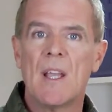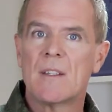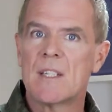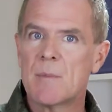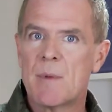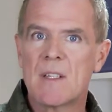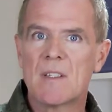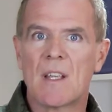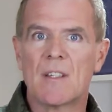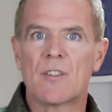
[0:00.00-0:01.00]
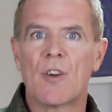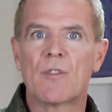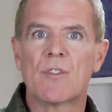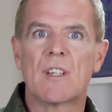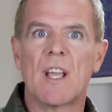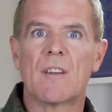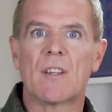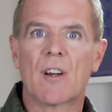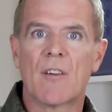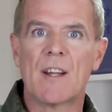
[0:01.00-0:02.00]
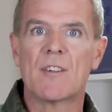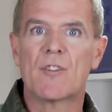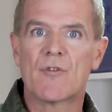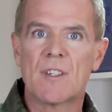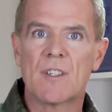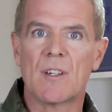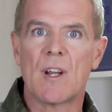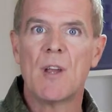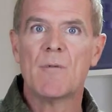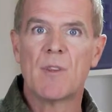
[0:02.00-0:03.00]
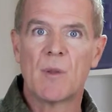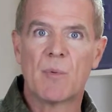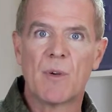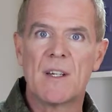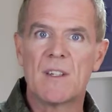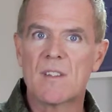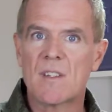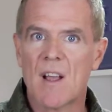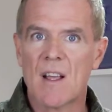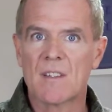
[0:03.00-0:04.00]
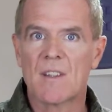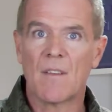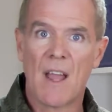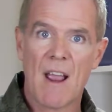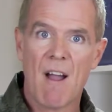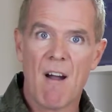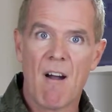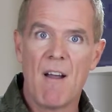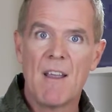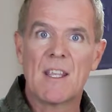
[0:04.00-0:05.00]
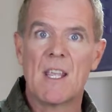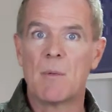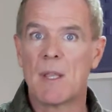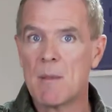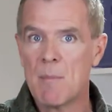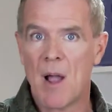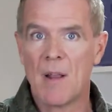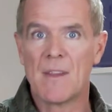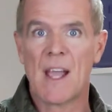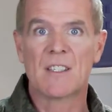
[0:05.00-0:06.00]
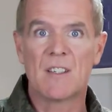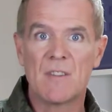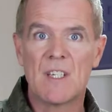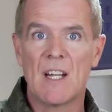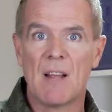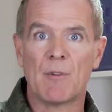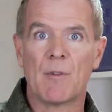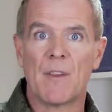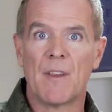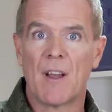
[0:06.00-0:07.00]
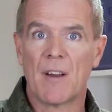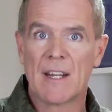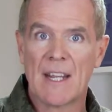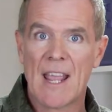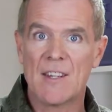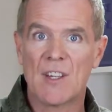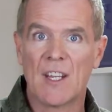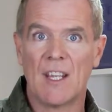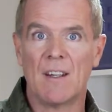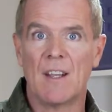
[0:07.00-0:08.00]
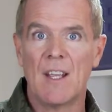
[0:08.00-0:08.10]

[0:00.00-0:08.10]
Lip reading: This means that your dog should get the correct nutrition for the breed and size that they are, keeping in mind the activity level that they are engaging in.